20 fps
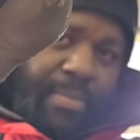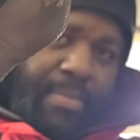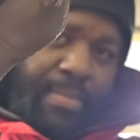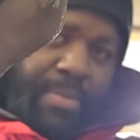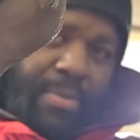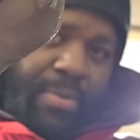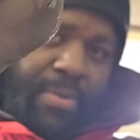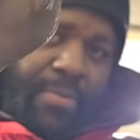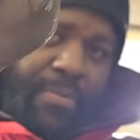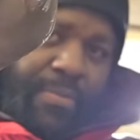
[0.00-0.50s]

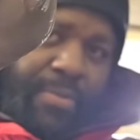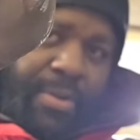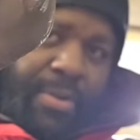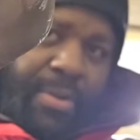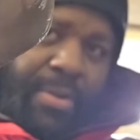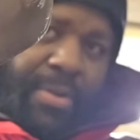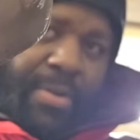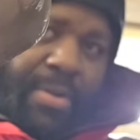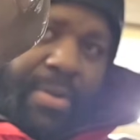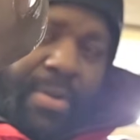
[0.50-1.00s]
beautifully.
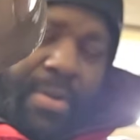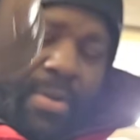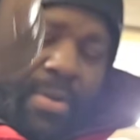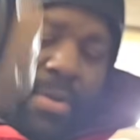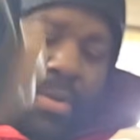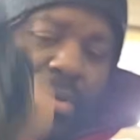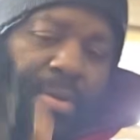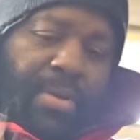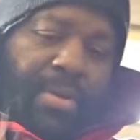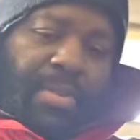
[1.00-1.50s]

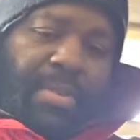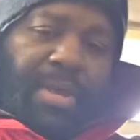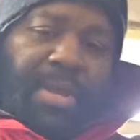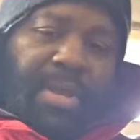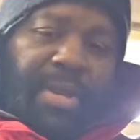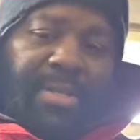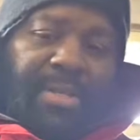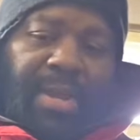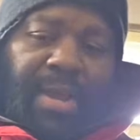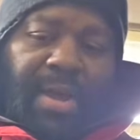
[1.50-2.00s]
That
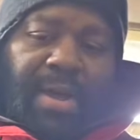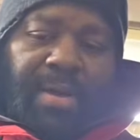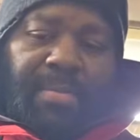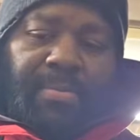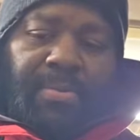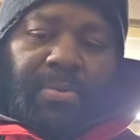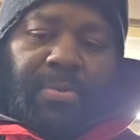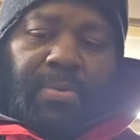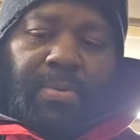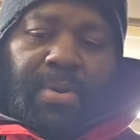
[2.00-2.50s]
is a
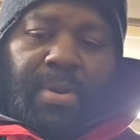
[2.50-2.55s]
AMU